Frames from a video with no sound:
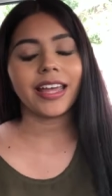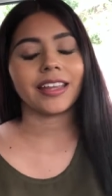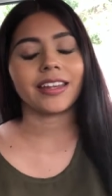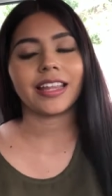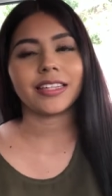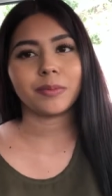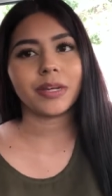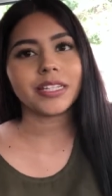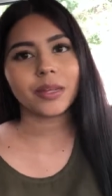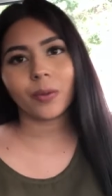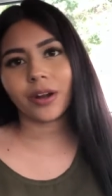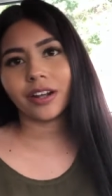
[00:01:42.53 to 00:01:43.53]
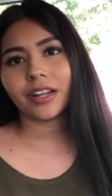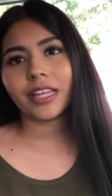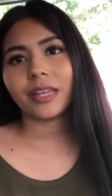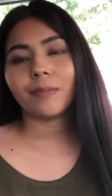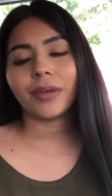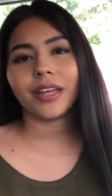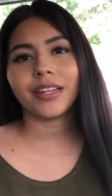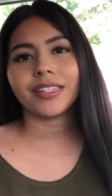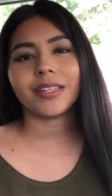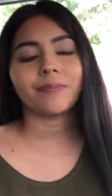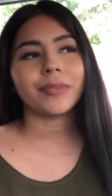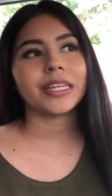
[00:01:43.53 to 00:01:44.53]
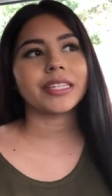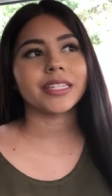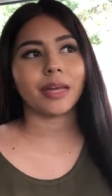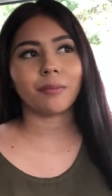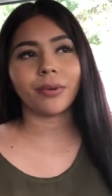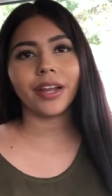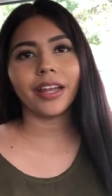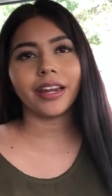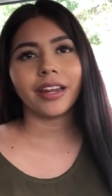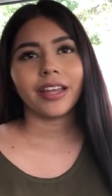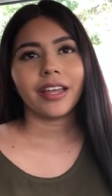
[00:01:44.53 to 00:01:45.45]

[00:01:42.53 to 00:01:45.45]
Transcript: and that's because I wanted to keep it something separate.